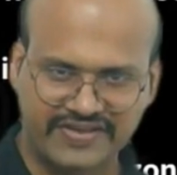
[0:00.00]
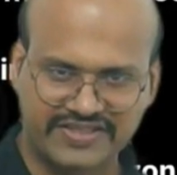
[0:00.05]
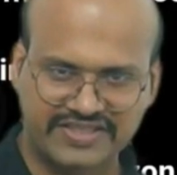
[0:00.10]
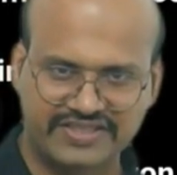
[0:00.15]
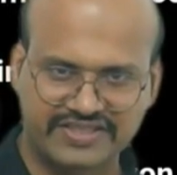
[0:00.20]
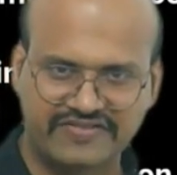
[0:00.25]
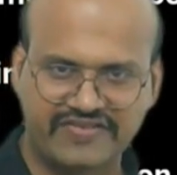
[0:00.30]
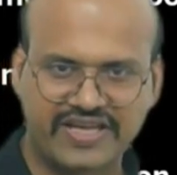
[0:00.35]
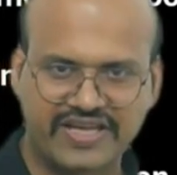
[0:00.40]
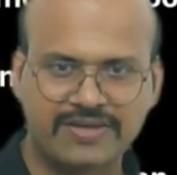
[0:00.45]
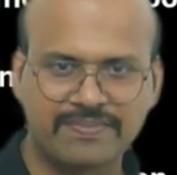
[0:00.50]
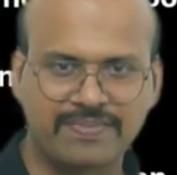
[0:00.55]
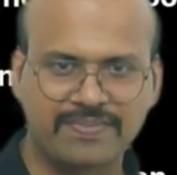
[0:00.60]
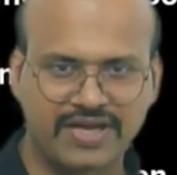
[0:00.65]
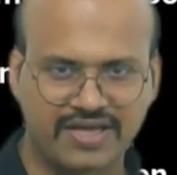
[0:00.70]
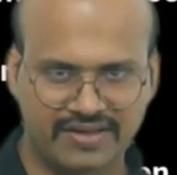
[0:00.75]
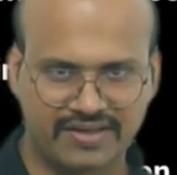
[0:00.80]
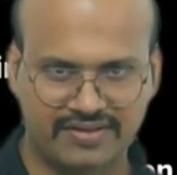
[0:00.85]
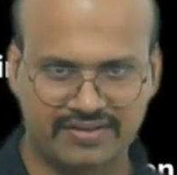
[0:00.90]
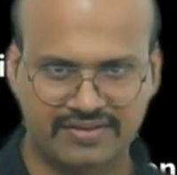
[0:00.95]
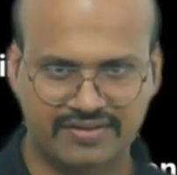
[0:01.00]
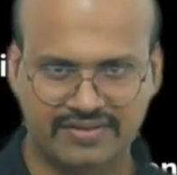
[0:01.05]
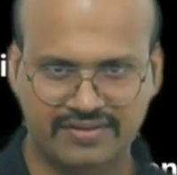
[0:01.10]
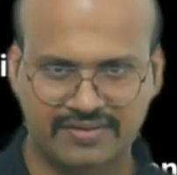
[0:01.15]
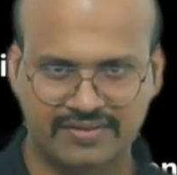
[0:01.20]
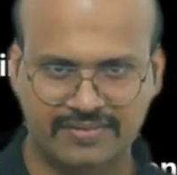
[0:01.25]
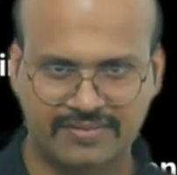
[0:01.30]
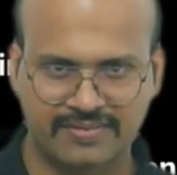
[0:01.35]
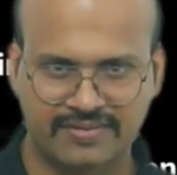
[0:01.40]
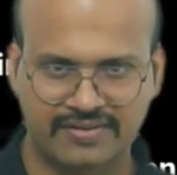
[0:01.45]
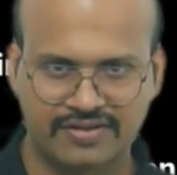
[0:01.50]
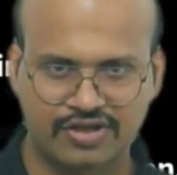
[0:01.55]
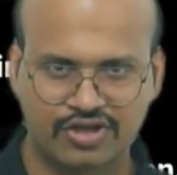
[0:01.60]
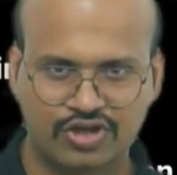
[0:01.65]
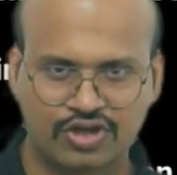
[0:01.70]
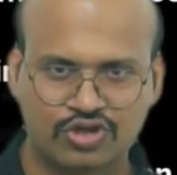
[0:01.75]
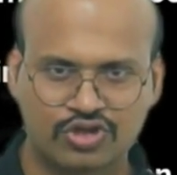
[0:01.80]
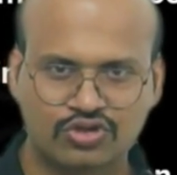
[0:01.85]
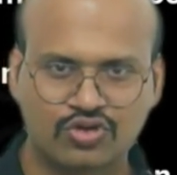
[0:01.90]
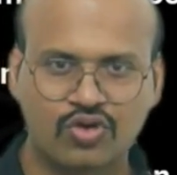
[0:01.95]
is very plain,
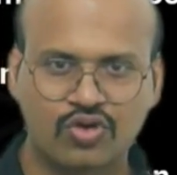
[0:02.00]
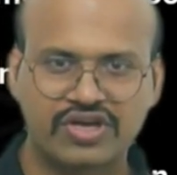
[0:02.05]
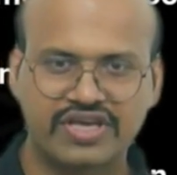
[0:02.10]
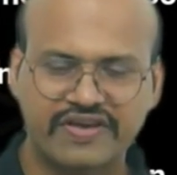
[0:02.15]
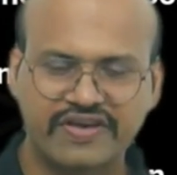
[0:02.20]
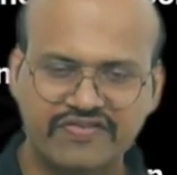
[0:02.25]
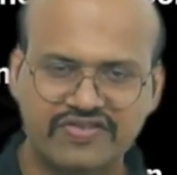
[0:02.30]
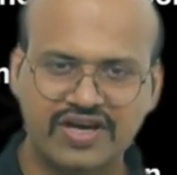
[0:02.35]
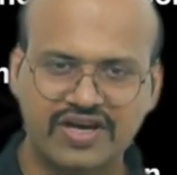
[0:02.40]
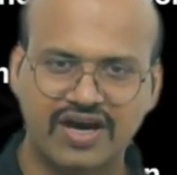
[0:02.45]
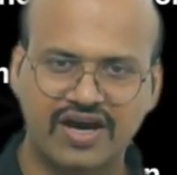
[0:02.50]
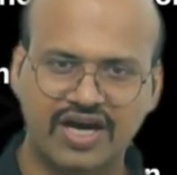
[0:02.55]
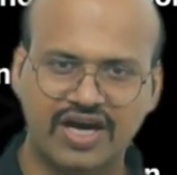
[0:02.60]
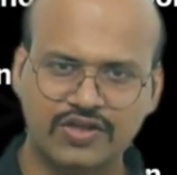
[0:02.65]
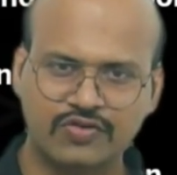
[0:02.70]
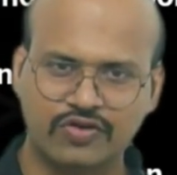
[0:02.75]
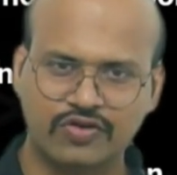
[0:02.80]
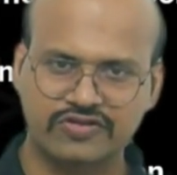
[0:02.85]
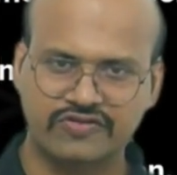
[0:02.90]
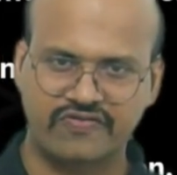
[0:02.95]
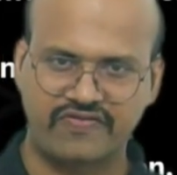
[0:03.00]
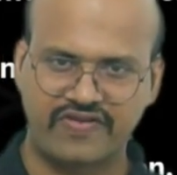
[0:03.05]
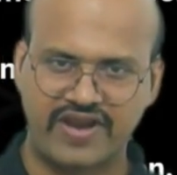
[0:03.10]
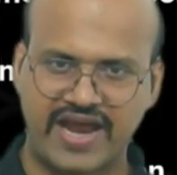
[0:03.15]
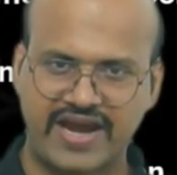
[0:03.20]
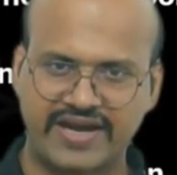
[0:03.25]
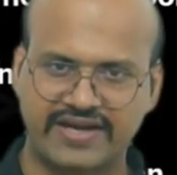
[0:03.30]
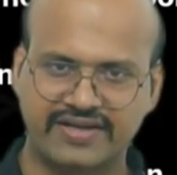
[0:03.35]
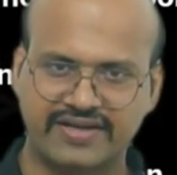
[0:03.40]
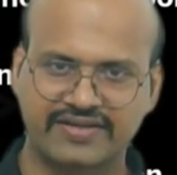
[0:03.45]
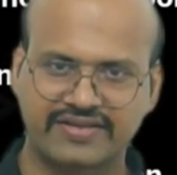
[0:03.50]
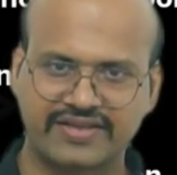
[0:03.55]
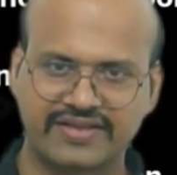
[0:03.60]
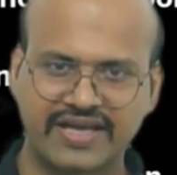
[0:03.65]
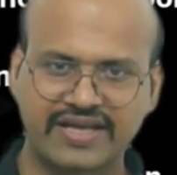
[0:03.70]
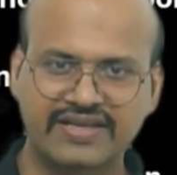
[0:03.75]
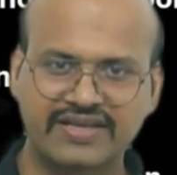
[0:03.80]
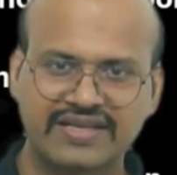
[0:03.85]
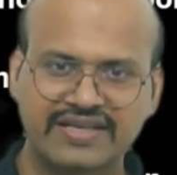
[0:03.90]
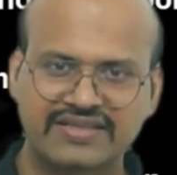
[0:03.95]
So if the earth was flat,
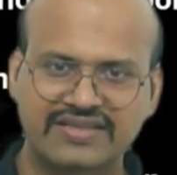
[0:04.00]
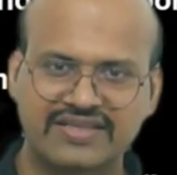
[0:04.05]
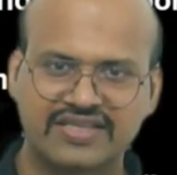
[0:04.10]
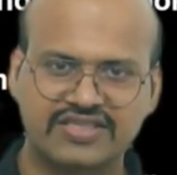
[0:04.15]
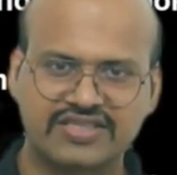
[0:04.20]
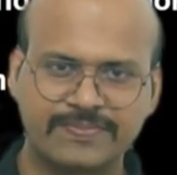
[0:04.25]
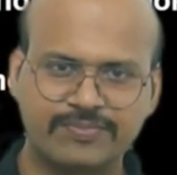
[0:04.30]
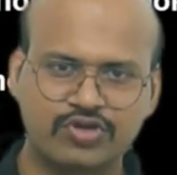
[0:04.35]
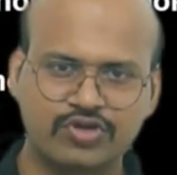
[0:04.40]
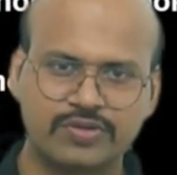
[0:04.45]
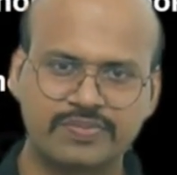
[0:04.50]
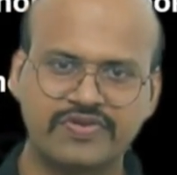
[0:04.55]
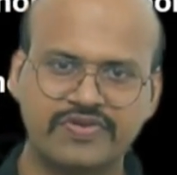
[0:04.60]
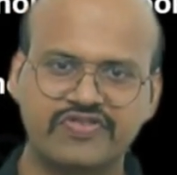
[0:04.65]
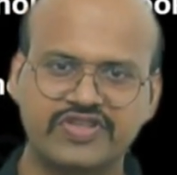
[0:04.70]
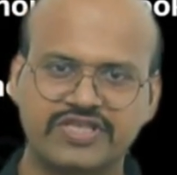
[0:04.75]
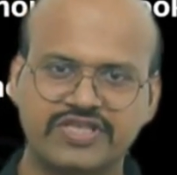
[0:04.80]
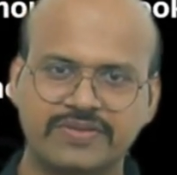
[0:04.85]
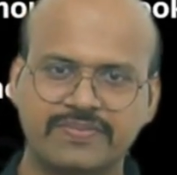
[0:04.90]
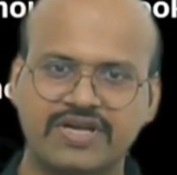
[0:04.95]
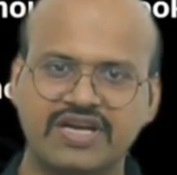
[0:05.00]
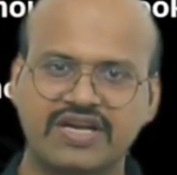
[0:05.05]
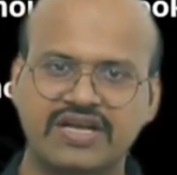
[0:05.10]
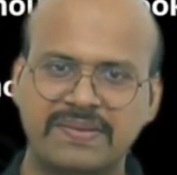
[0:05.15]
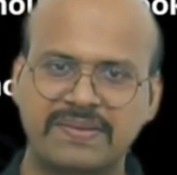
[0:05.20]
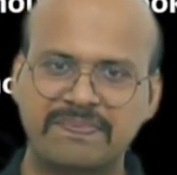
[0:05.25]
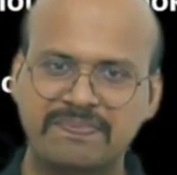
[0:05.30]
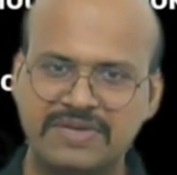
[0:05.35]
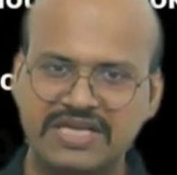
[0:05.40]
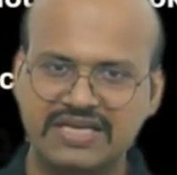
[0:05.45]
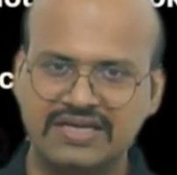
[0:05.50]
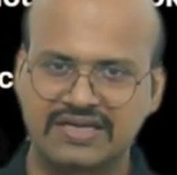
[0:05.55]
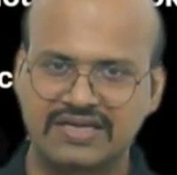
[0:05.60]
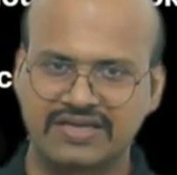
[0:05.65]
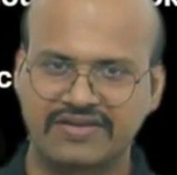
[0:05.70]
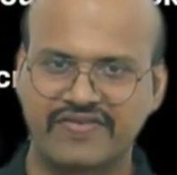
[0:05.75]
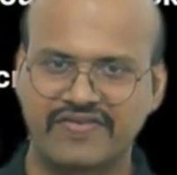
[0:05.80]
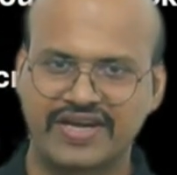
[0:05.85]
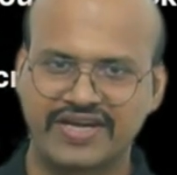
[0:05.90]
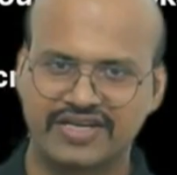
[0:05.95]
then the ship should be visible completely
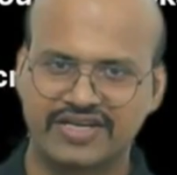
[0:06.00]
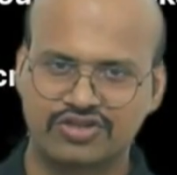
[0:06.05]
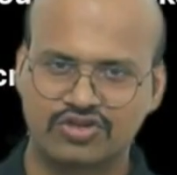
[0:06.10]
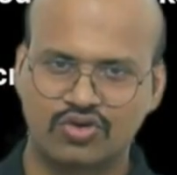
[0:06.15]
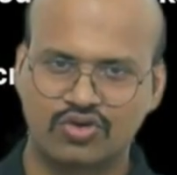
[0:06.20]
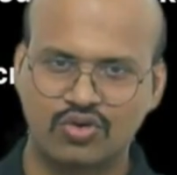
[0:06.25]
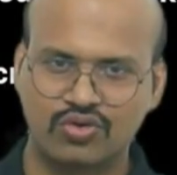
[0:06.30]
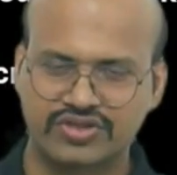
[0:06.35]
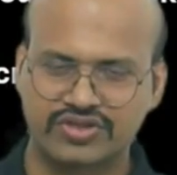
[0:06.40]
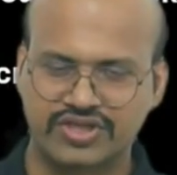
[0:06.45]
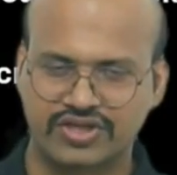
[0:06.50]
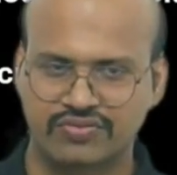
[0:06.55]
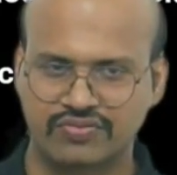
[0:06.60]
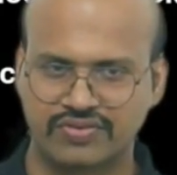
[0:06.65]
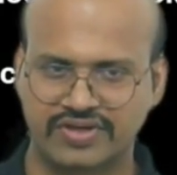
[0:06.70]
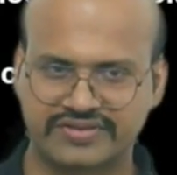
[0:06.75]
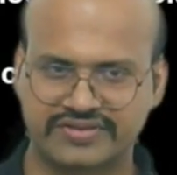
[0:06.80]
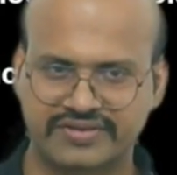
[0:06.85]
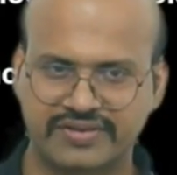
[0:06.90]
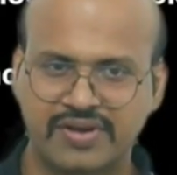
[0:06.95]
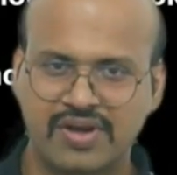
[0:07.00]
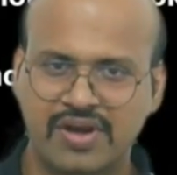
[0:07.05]
when it is closer to us.